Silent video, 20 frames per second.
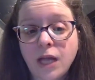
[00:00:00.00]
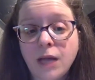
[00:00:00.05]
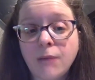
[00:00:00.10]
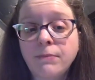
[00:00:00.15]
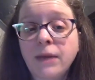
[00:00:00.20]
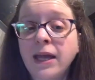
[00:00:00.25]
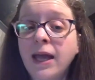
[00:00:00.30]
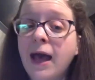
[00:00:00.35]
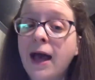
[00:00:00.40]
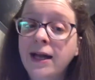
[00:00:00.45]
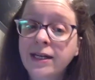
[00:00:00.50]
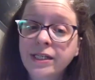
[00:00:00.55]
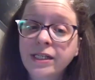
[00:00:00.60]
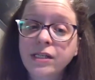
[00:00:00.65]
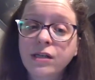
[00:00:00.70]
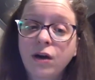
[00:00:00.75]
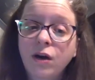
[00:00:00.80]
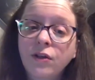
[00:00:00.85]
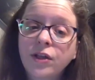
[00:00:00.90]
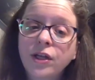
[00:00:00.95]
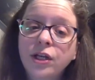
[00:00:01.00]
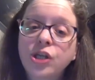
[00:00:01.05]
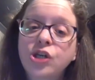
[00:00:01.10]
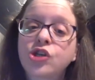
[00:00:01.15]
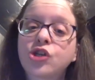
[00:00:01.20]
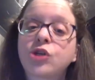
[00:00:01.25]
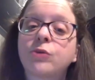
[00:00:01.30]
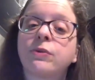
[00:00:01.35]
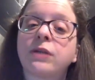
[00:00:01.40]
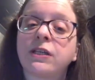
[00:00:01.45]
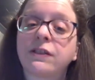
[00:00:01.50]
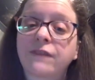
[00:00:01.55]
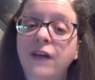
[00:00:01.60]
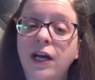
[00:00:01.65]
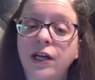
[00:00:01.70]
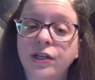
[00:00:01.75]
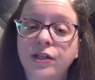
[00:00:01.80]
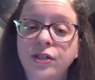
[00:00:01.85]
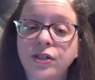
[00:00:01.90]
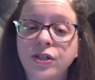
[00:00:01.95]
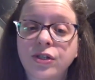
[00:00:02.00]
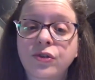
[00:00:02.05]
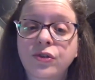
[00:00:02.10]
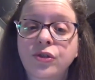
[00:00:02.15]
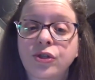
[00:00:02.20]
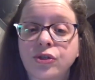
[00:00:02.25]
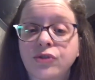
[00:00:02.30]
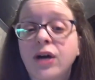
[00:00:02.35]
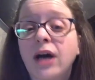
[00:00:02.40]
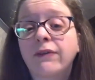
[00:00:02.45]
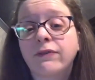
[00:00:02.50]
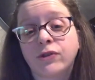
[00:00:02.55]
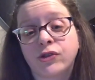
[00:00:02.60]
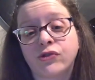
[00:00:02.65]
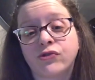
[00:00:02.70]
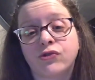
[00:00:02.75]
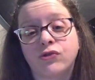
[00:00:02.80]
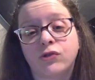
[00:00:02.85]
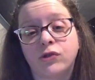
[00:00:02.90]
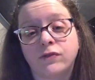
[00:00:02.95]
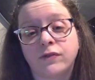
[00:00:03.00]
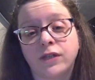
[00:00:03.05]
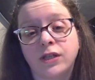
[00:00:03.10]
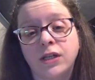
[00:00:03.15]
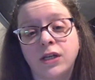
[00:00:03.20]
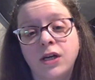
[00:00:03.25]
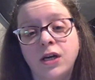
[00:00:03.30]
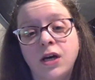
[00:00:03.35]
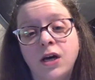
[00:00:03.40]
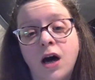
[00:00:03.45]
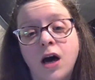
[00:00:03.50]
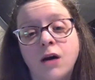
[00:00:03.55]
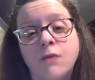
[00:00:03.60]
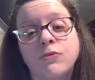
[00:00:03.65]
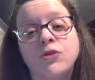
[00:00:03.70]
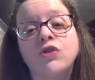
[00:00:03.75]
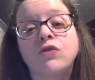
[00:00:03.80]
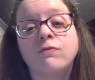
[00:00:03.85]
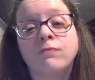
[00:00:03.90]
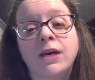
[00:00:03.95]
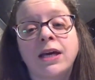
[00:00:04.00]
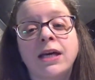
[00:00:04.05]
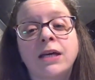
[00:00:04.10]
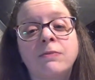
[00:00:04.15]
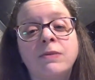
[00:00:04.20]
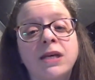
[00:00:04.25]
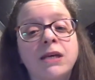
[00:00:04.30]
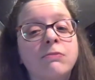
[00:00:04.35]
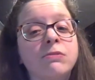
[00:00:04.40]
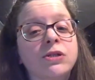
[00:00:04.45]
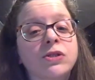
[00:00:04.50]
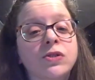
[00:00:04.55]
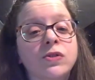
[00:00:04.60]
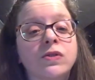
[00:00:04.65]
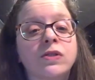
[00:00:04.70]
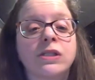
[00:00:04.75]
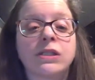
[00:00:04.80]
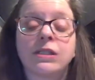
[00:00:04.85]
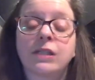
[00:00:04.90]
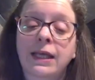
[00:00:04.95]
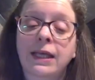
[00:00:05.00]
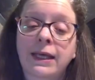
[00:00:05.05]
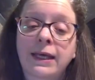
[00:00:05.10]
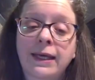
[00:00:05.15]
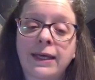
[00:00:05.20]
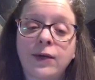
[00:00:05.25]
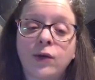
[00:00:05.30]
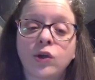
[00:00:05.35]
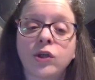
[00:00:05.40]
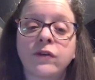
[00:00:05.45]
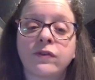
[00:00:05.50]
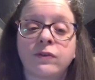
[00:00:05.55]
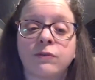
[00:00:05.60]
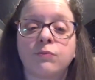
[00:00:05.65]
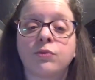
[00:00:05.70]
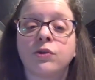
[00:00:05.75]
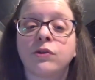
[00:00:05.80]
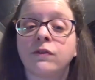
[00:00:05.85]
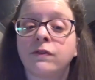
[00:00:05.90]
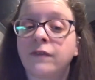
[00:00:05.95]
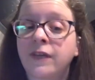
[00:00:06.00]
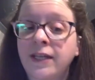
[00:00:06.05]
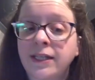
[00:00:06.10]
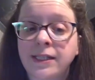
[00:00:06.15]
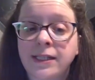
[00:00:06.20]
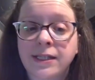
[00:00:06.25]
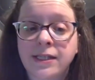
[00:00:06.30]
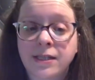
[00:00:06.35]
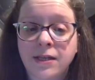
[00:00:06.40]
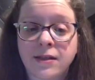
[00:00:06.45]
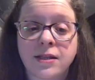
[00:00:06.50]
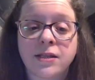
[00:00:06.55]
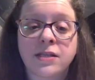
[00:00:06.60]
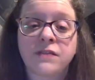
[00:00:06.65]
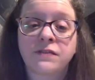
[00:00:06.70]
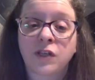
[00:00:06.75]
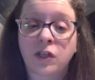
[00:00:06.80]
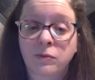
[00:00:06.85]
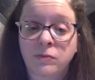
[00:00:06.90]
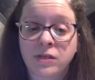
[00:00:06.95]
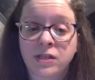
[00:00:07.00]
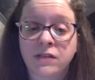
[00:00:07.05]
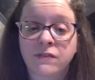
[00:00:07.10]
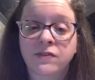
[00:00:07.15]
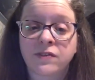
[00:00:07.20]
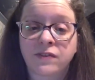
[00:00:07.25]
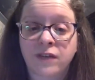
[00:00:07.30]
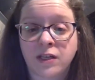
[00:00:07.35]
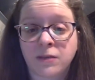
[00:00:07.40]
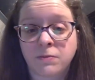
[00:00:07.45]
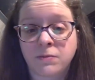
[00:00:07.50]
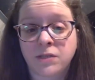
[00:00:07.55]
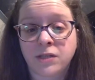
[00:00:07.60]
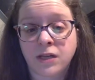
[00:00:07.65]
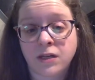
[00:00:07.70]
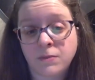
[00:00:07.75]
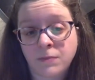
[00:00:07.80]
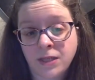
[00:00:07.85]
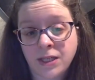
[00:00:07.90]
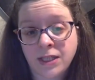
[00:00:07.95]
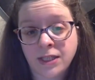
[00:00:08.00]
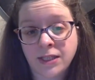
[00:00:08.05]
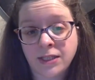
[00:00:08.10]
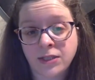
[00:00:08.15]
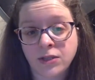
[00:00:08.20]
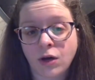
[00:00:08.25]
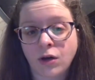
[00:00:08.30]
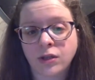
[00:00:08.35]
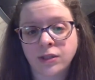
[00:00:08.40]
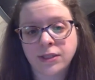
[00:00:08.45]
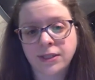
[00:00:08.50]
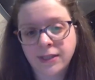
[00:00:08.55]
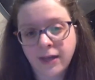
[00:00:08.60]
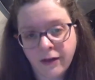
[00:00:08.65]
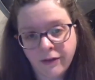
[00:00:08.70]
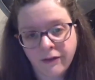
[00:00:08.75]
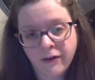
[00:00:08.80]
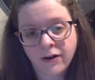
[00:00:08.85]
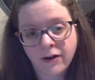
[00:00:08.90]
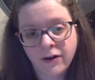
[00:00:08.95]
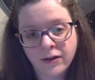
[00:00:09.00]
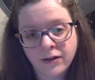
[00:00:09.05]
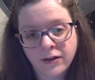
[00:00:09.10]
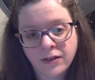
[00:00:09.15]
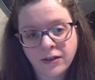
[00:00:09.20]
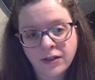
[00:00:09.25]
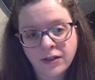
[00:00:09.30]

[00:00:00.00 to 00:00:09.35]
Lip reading: By acting on the contributing factors you do have control over, you may be able to delay or even prevent the development of diabetes altogether.